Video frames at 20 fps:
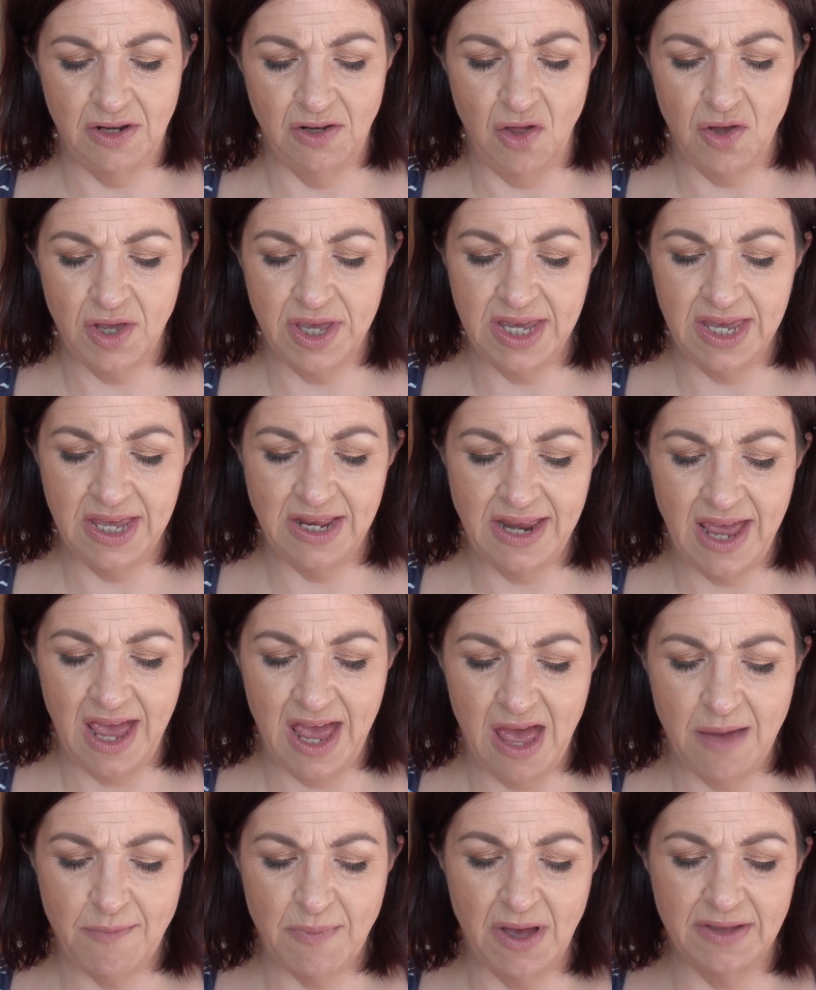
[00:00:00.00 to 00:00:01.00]
locking in
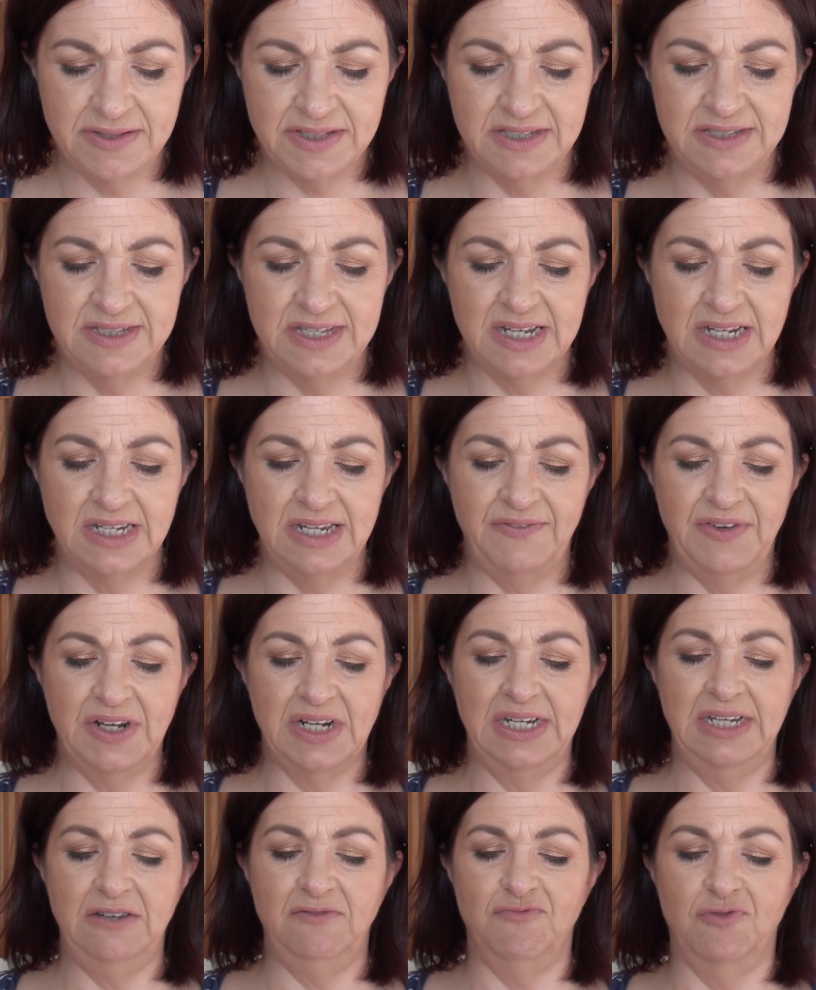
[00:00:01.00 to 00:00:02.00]
hair masks and
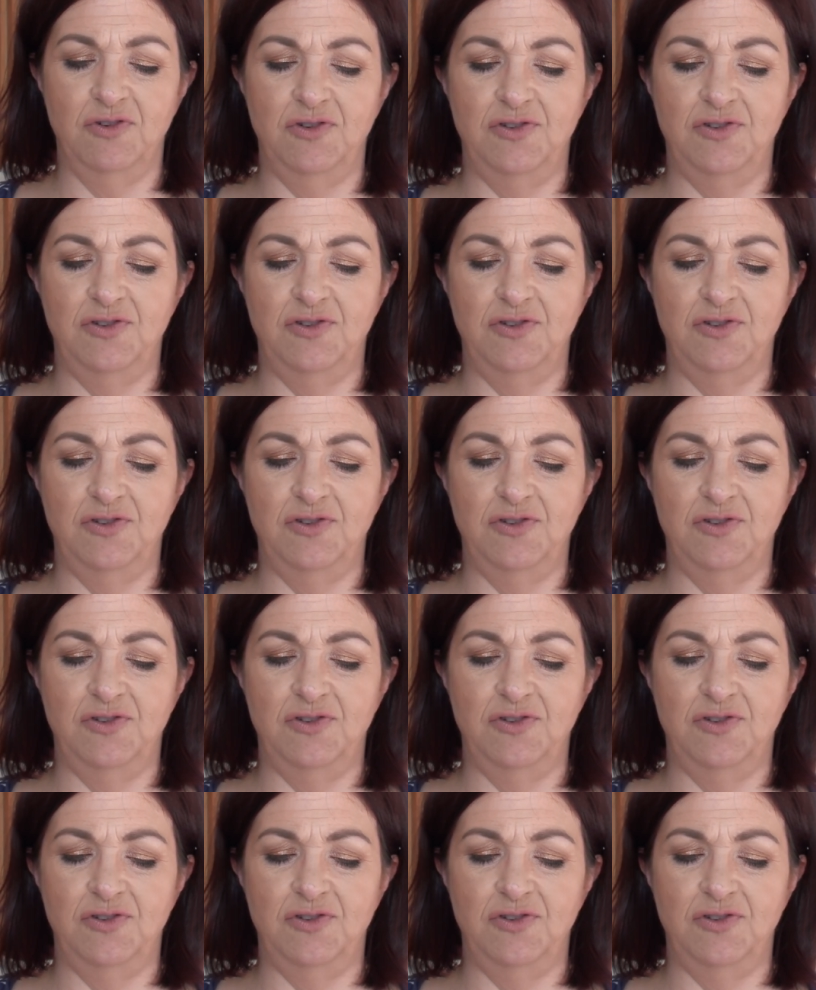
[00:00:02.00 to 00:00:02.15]
significantly